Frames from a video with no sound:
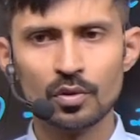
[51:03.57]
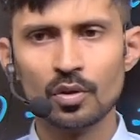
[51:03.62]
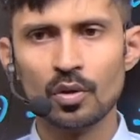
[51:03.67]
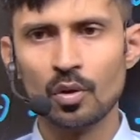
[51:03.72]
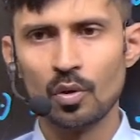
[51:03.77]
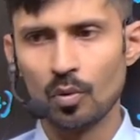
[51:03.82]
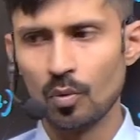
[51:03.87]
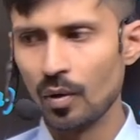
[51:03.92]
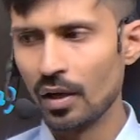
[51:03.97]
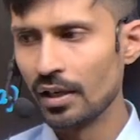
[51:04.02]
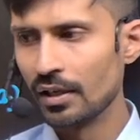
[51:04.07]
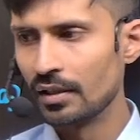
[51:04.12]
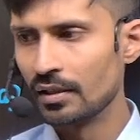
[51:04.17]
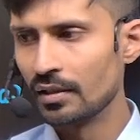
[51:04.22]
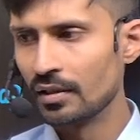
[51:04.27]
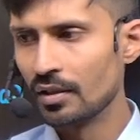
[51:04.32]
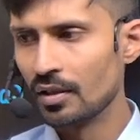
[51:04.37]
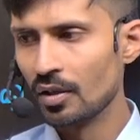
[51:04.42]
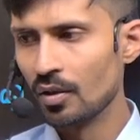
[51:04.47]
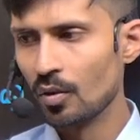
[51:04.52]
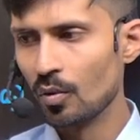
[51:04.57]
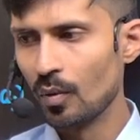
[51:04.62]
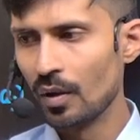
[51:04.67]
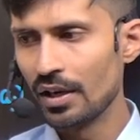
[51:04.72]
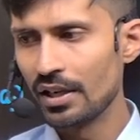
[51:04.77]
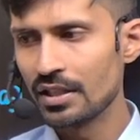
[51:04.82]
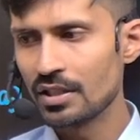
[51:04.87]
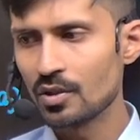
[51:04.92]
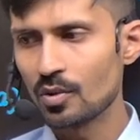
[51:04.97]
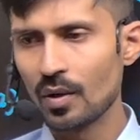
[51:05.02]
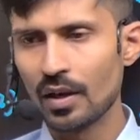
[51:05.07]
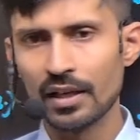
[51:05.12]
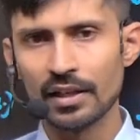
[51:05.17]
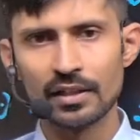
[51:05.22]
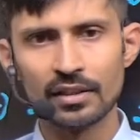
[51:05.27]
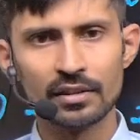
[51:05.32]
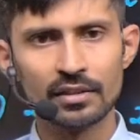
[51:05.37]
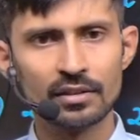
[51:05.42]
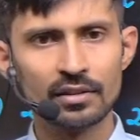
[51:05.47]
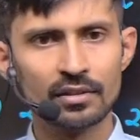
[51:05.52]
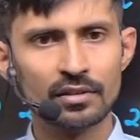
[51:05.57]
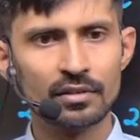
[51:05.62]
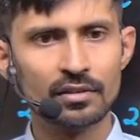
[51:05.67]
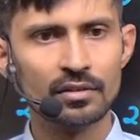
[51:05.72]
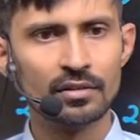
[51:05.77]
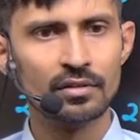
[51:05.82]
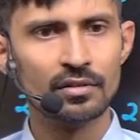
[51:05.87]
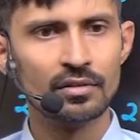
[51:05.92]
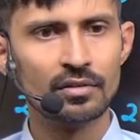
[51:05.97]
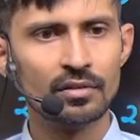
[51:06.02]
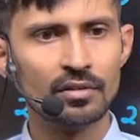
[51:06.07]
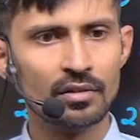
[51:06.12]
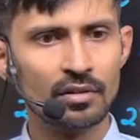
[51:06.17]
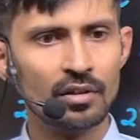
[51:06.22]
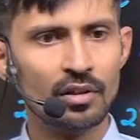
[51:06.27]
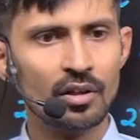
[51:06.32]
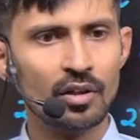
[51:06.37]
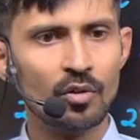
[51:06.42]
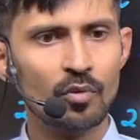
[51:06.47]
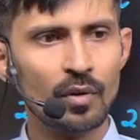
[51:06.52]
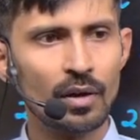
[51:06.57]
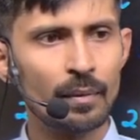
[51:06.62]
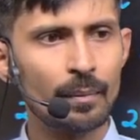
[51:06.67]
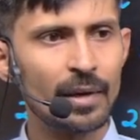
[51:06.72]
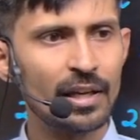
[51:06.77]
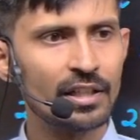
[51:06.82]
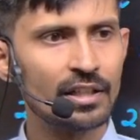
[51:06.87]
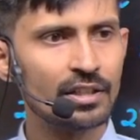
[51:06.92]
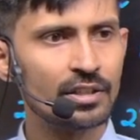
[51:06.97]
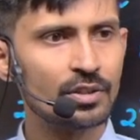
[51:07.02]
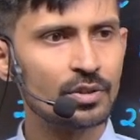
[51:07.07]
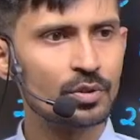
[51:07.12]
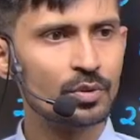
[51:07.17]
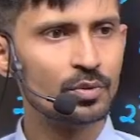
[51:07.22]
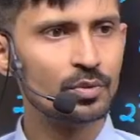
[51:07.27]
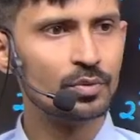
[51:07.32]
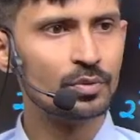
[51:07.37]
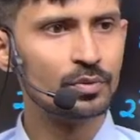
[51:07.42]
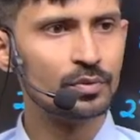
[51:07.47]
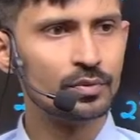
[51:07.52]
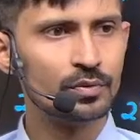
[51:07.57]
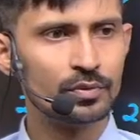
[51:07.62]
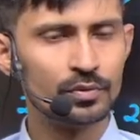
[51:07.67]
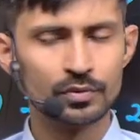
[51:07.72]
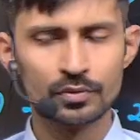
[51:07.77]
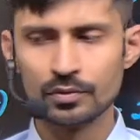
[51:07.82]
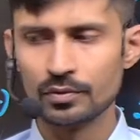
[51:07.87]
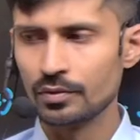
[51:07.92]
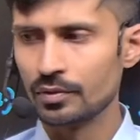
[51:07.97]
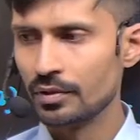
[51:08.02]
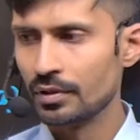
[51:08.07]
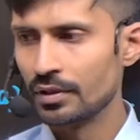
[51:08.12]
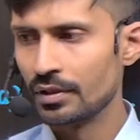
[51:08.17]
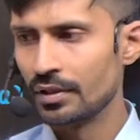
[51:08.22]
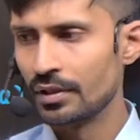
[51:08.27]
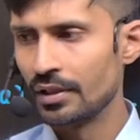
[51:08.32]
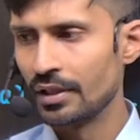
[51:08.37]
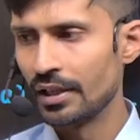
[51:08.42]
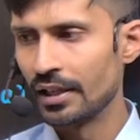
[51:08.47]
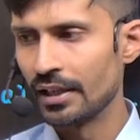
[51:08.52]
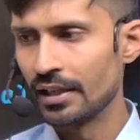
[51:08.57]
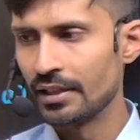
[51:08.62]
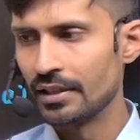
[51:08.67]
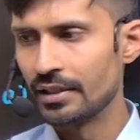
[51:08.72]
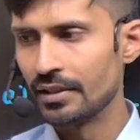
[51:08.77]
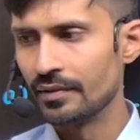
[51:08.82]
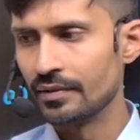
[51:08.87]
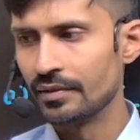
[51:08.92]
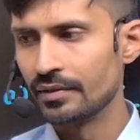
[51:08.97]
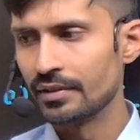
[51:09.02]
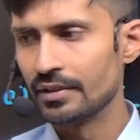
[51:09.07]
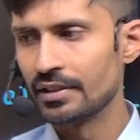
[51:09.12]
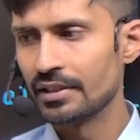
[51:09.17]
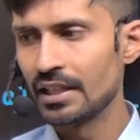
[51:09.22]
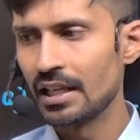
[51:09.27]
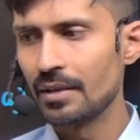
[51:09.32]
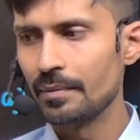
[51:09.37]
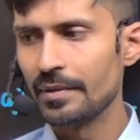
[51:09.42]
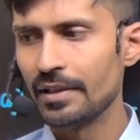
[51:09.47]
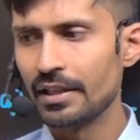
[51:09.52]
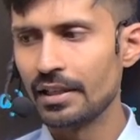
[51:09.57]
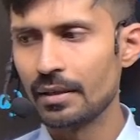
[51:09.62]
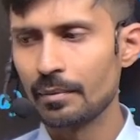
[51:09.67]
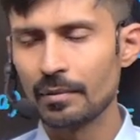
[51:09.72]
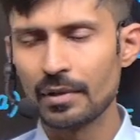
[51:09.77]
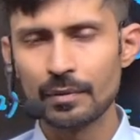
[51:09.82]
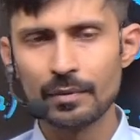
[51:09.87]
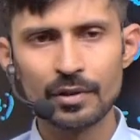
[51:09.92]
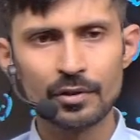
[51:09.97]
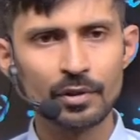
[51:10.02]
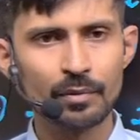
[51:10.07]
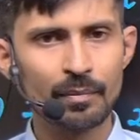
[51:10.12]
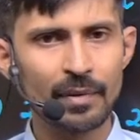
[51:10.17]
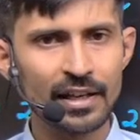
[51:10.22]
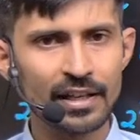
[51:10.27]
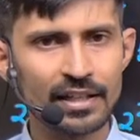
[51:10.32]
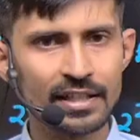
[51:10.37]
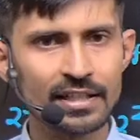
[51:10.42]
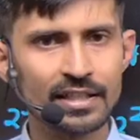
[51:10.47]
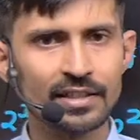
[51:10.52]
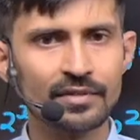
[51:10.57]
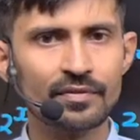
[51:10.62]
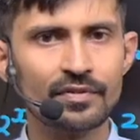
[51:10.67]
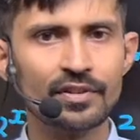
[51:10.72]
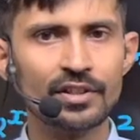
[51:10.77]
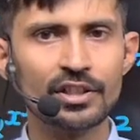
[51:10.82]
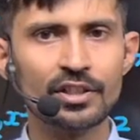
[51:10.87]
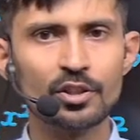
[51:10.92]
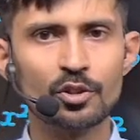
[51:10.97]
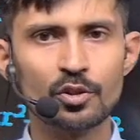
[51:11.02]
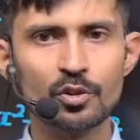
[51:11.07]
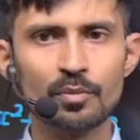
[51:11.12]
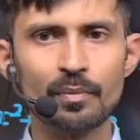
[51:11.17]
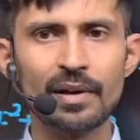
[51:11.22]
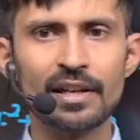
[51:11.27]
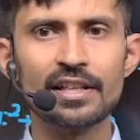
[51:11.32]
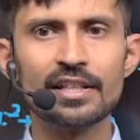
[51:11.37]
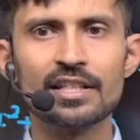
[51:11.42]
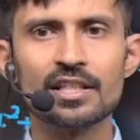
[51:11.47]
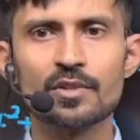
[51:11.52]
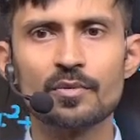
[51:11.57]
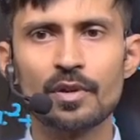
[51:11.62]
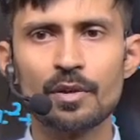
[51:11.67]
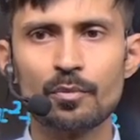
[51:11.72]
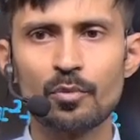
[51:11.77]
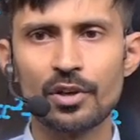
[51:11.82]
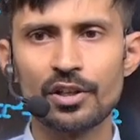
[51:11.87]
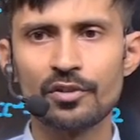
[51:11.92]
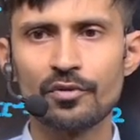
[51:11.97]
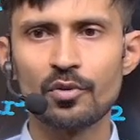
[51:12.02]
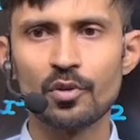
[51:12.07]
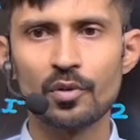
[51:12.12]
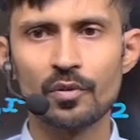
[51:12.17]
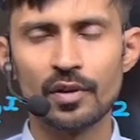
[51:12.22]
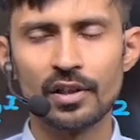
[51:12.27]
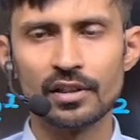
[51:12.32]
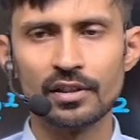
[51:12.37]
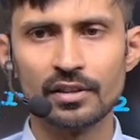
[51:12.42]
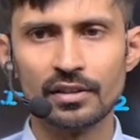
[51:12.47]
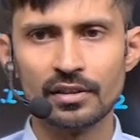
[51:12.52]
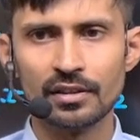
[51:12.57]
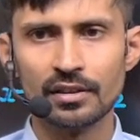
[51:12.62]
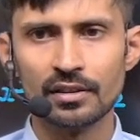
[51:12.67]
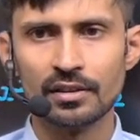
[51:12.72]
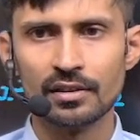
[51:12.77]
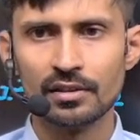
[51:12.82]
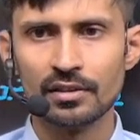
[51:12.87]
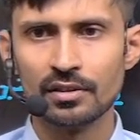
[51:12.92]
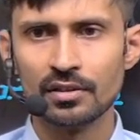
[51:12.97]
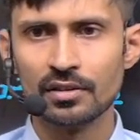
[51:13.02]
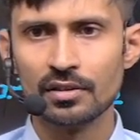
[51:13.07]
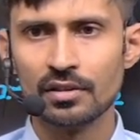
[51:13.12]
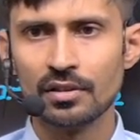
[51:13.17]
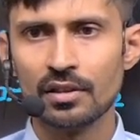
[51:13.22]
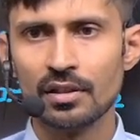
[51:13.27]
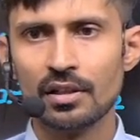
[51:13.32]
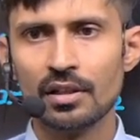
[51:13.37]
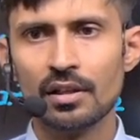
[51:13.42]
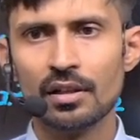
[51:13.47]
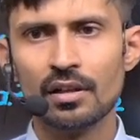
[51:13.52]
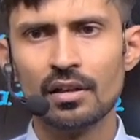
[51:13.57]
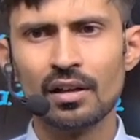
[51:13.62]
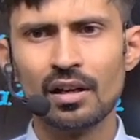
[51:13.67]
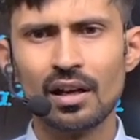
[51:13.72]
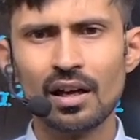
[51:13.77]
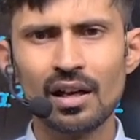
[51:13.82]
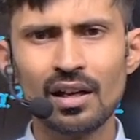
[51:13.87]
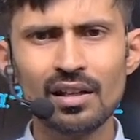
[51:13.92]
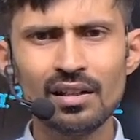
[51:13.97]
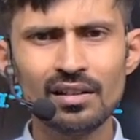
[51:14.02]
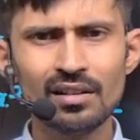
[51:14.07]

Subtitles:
1. 1 square. 1 minus 2. Negative. Tell me a number between minus infinity to minus 1.41. Huh?